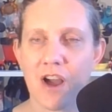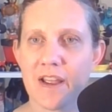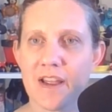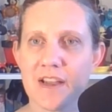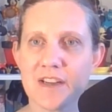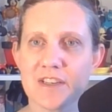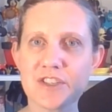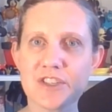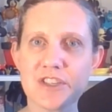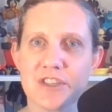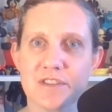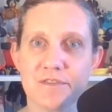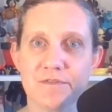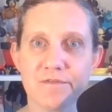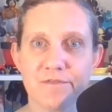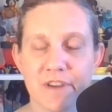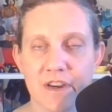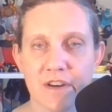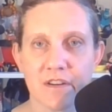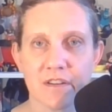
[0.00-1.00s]
and she's
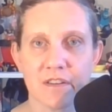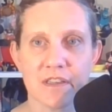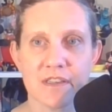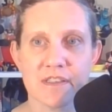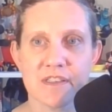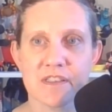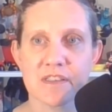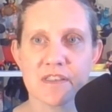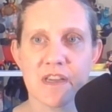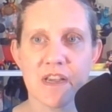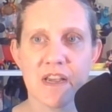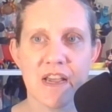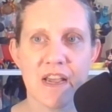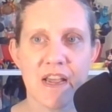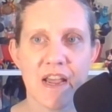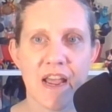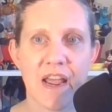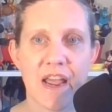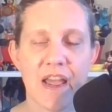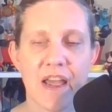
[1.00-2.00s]
fearless,
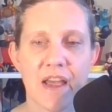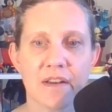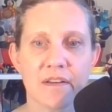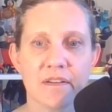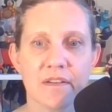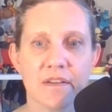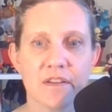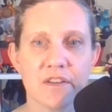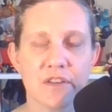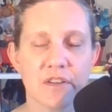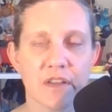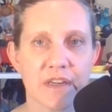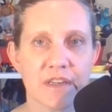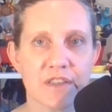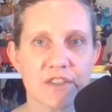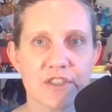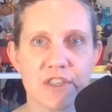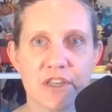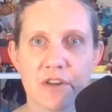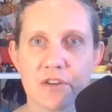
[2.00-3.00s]
and like
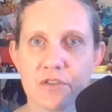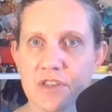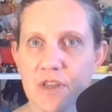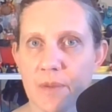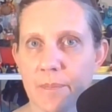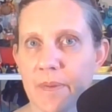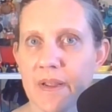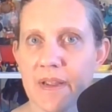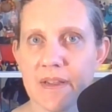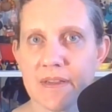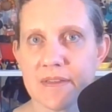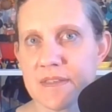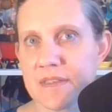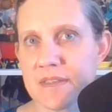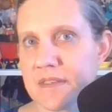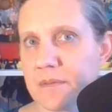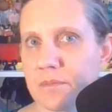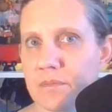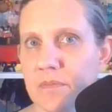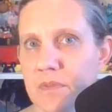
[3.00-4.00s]
she goes up against
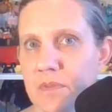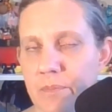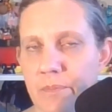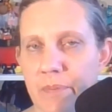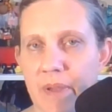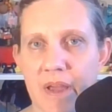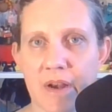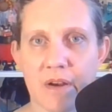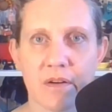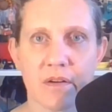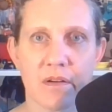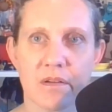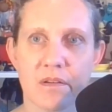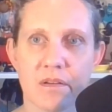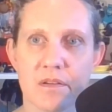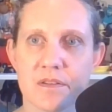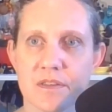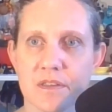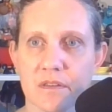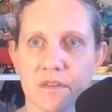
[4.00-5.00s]
some
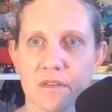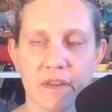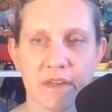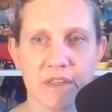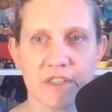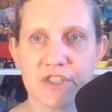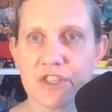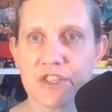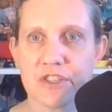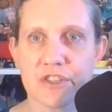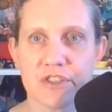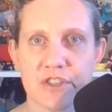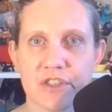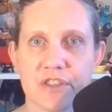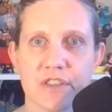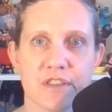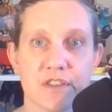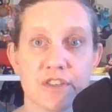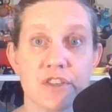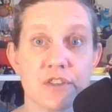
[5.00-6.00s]
competitors, and like she's
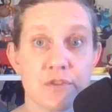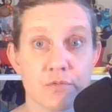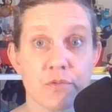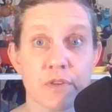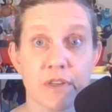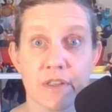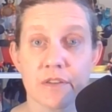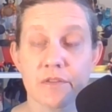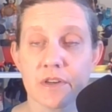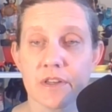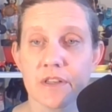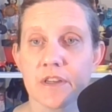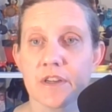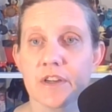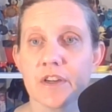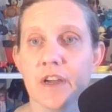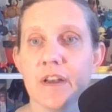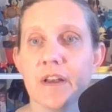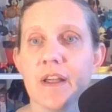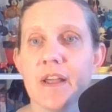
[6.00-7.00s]
really, really
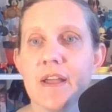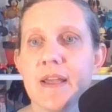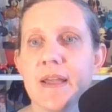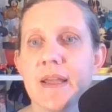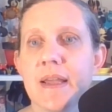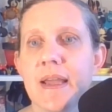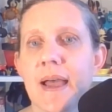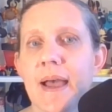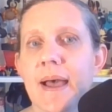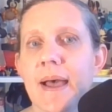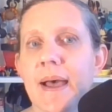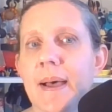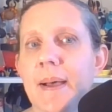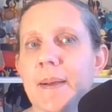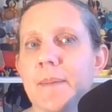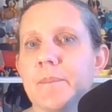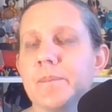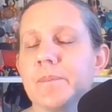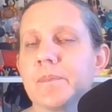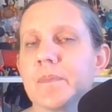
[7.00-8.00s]
good.
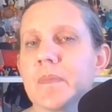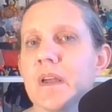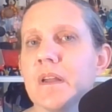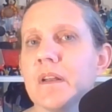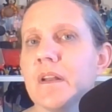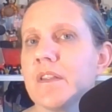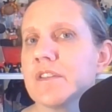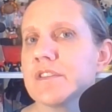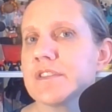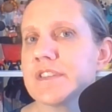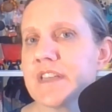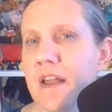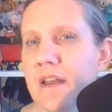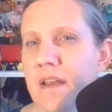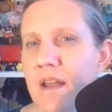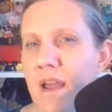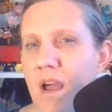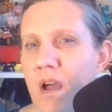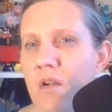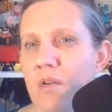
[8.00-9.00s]
Another
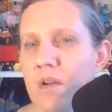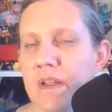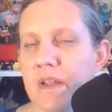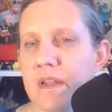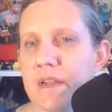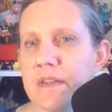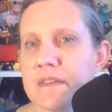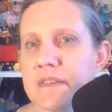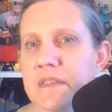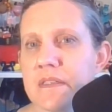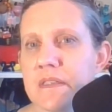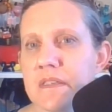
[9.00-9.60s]
standout is